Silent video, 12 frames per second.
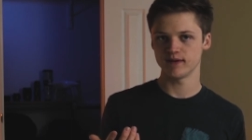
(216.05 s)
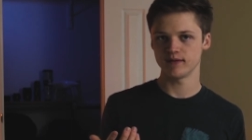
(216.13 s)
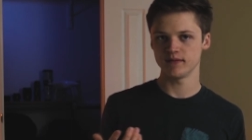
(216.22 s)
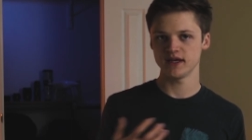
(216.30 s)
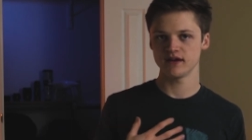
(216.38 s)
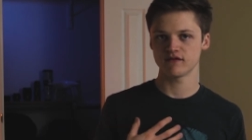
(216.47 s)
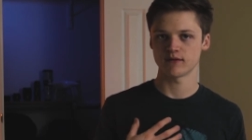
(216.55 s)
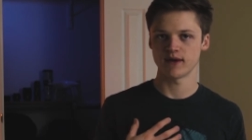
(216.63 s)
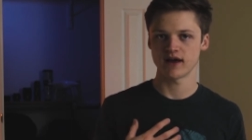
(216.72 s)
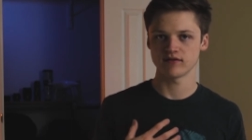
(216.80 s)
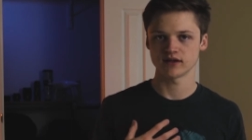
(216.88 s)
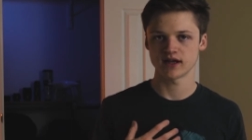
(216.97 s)
me from
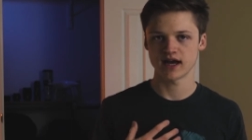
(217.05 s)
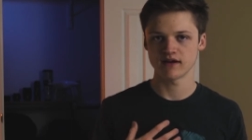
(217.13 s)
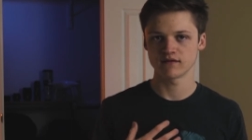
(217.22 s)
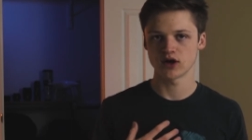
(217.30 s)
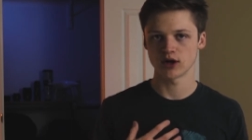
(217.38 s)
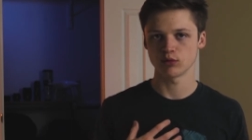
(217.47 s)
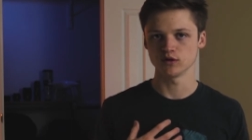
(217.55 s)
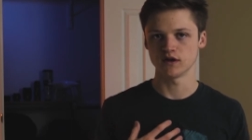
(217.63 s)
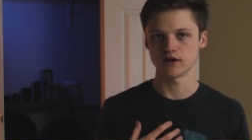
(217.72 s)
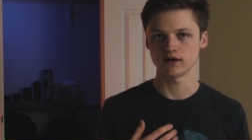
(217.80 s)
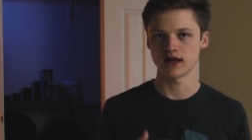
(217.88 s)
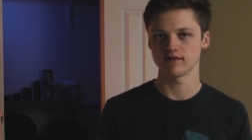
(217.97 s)
having to have carpal
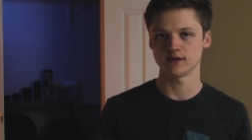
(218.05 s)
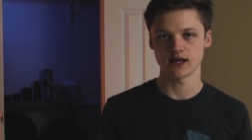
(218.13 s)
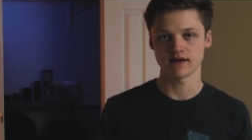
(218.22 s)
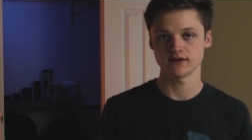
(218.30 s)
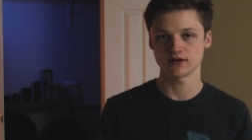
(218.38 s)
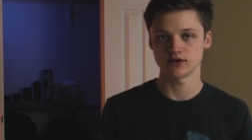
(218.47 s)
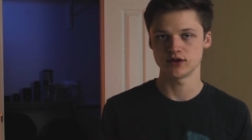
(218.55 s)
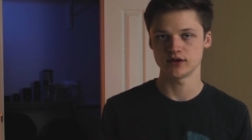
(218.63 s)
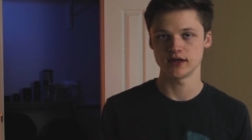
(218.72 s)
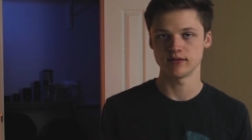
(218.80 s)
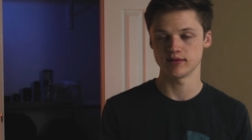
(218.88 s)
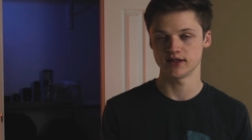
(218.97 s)
tunnel having to have
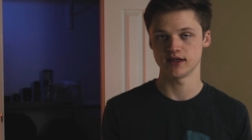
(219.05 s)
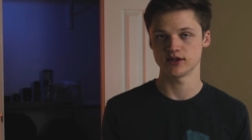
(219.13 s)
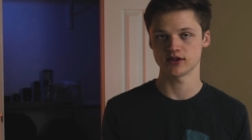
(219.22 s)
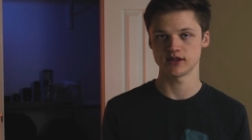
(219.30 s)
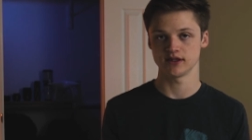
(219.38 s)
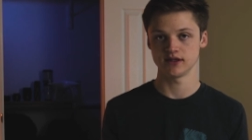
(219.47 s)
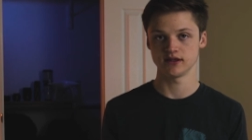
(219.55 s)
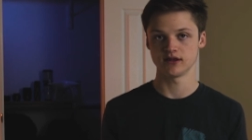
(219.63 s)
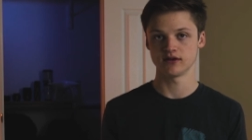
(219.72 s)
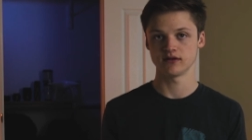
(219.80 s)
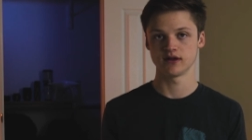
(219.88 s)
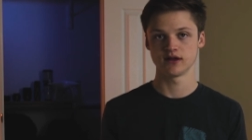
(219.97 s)
surgery and potentially you
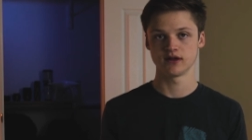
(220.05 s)
know